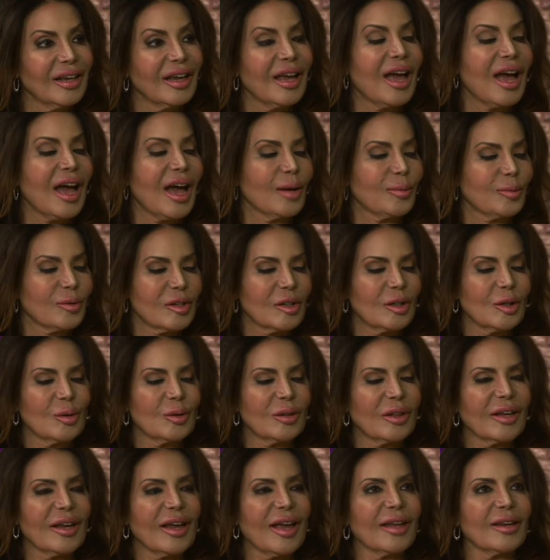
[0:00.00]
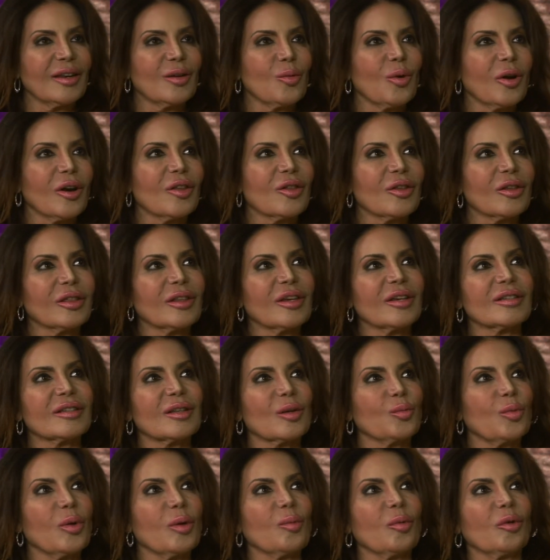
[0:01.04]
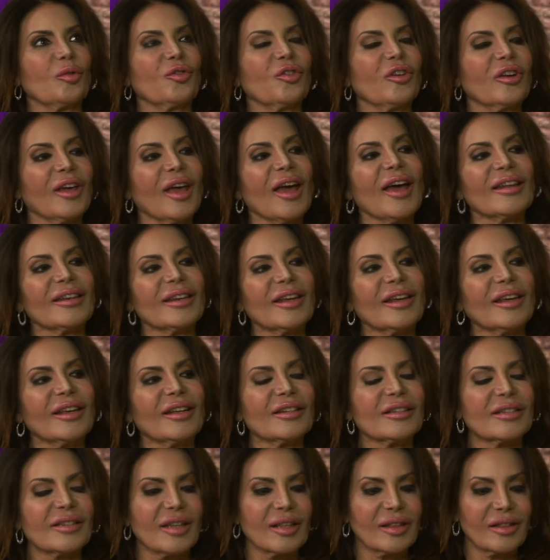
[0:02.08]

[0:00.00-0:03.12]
Absolutely. And one of the things that people forget is that